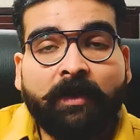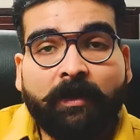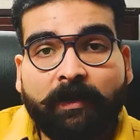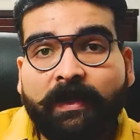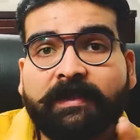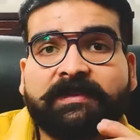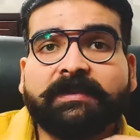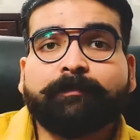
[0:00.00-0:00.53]

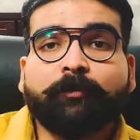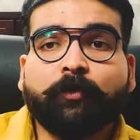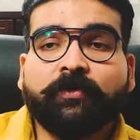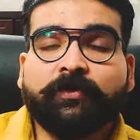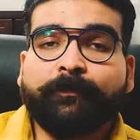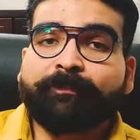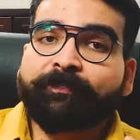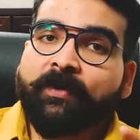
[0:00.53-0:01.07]
Let's
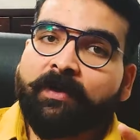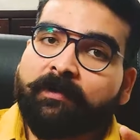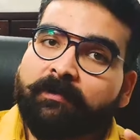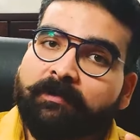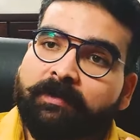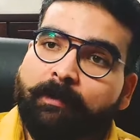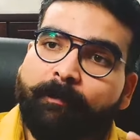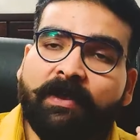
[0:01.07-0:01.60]
suppose
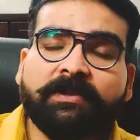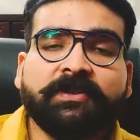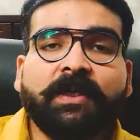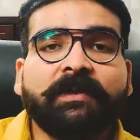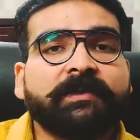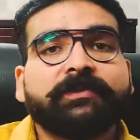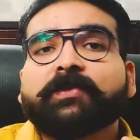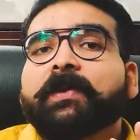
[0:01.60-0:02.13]
the birth
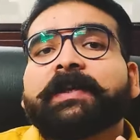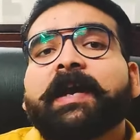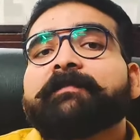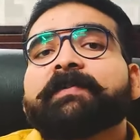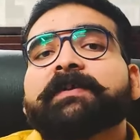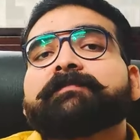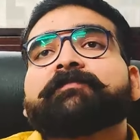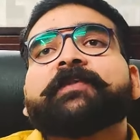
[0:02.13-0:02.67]
chart is not
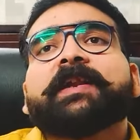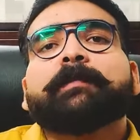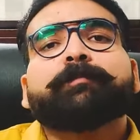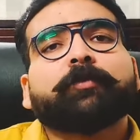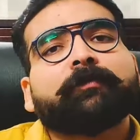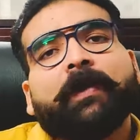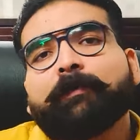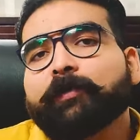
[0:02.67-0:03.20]
having very
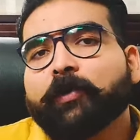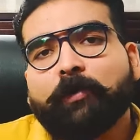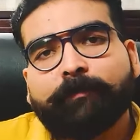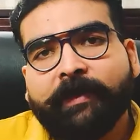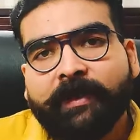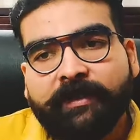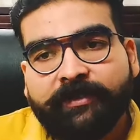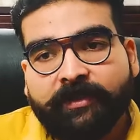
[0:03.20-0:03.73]
profound
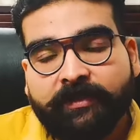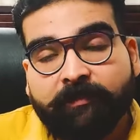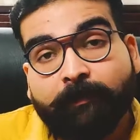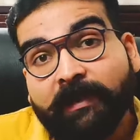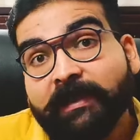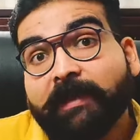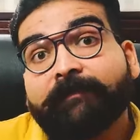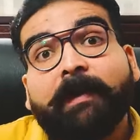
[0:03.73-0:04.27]
combinations,
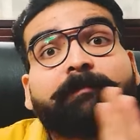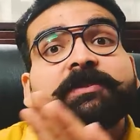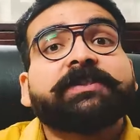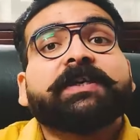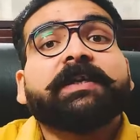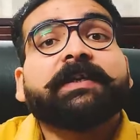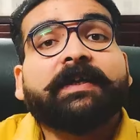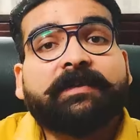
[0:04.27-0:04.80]
but Navamsha
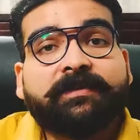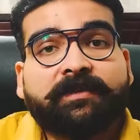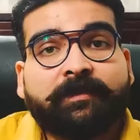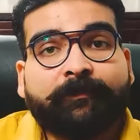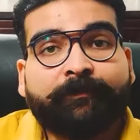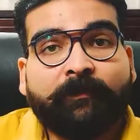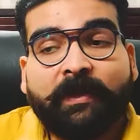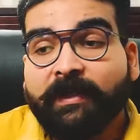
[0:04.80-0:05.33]
chart has.